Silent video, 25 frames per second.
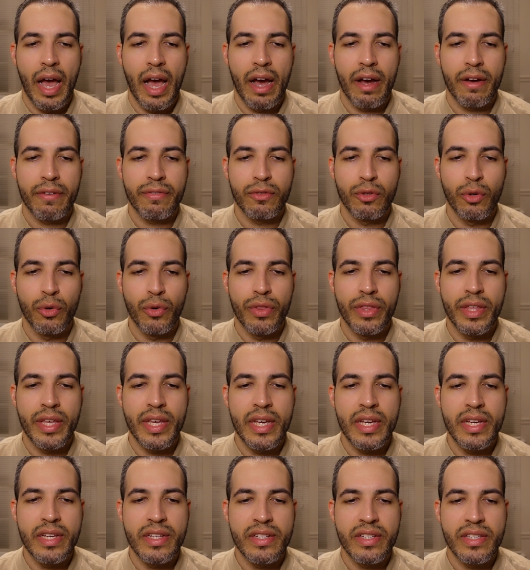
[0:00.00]
After
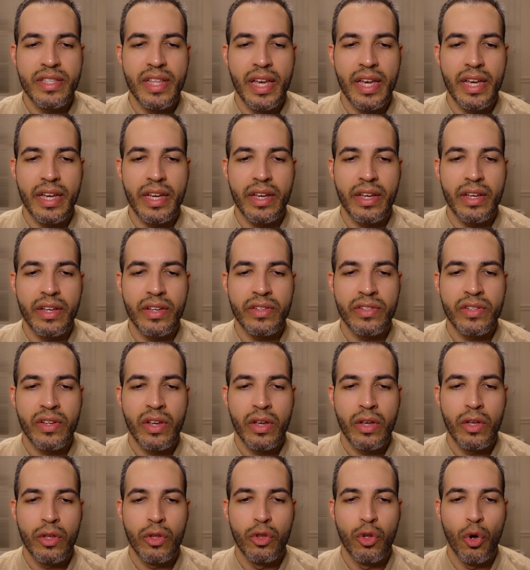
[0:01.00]
these things,
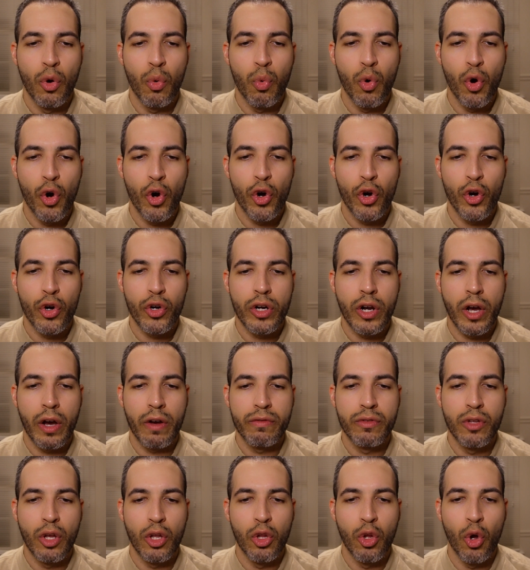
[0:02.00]
the word
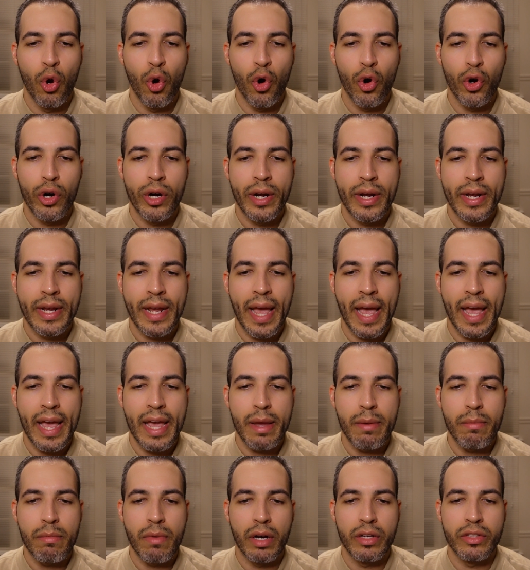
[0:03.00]
of the Lord
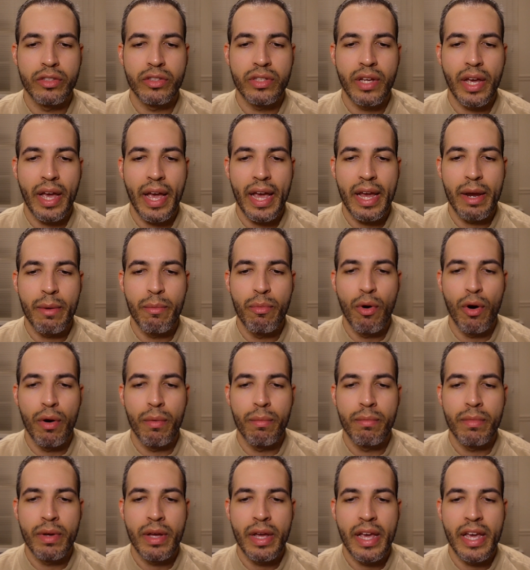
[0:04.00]
came unto
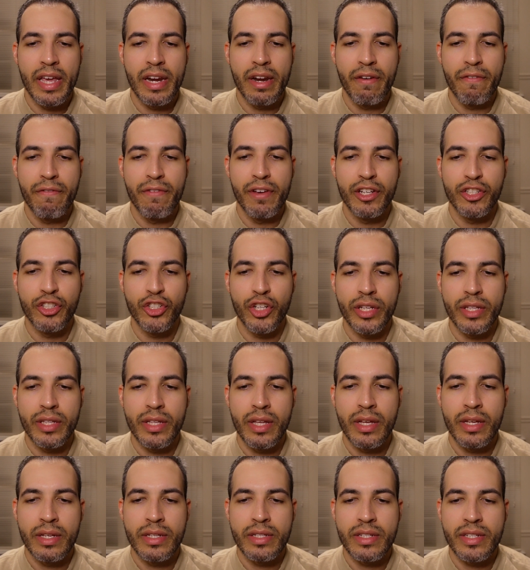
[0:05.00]
Abram in a
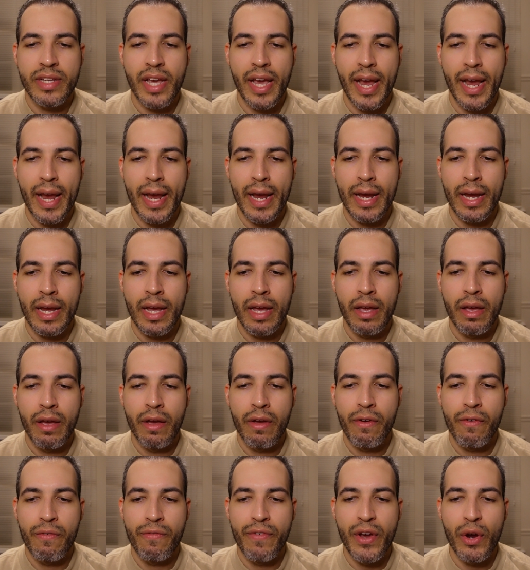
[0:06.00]
vision, saying,
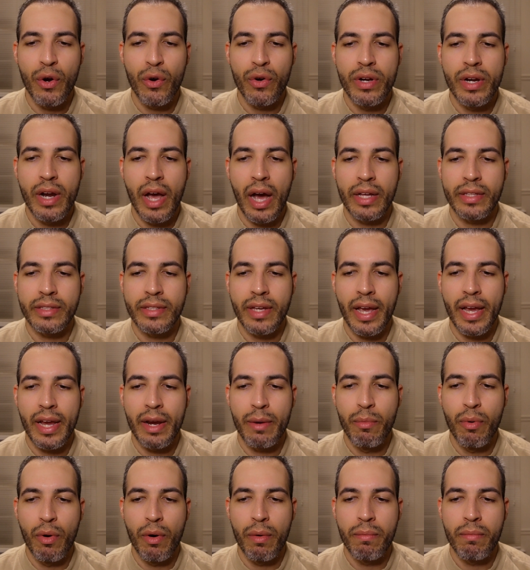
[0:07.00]
Fear not,
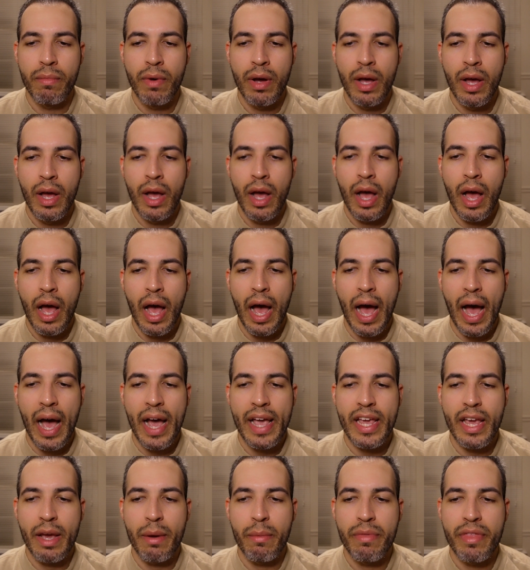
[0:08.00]
Abram, I
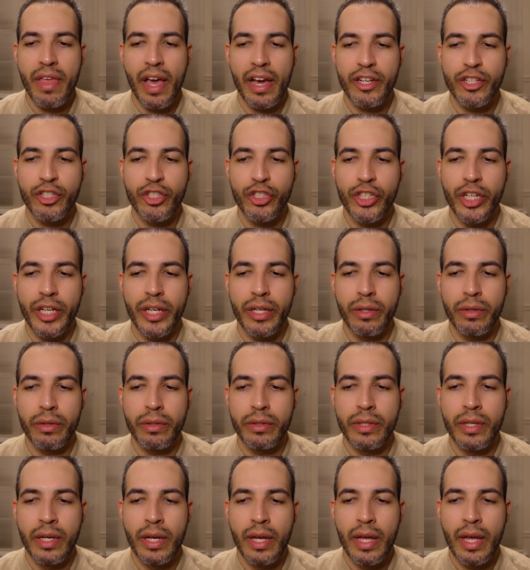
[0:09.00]
am thy
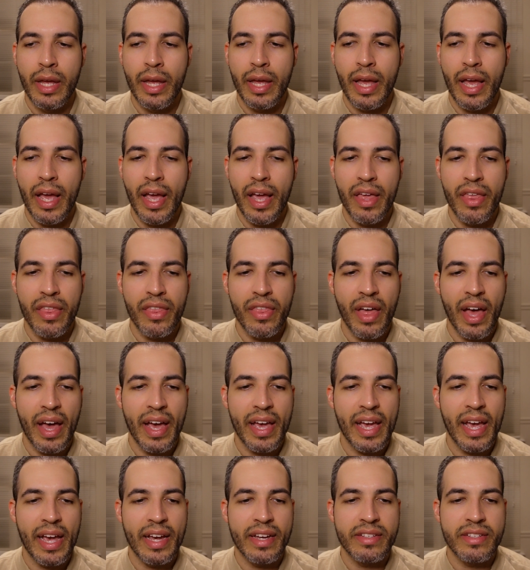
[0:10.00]
shield, and thy
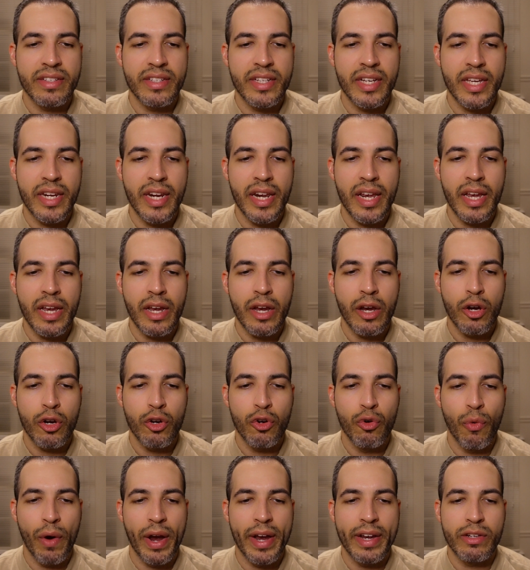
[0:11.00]
exceeding
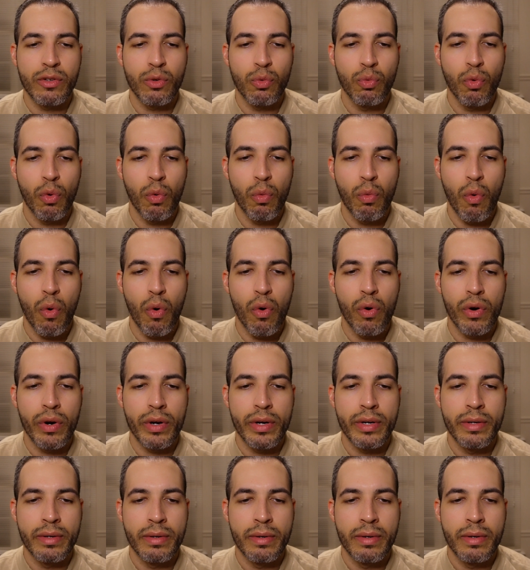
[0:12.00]
great
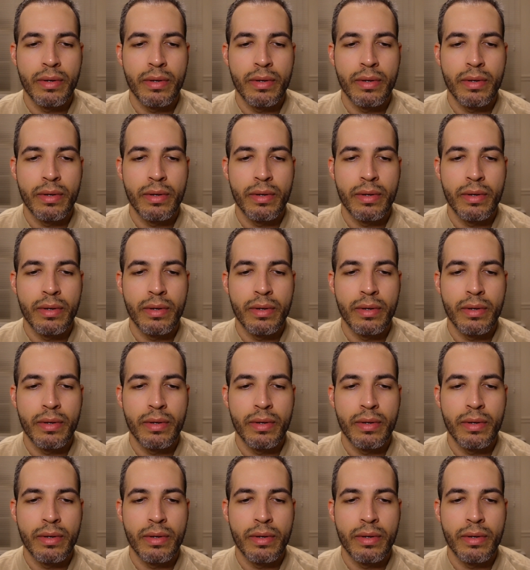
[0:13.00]
reward.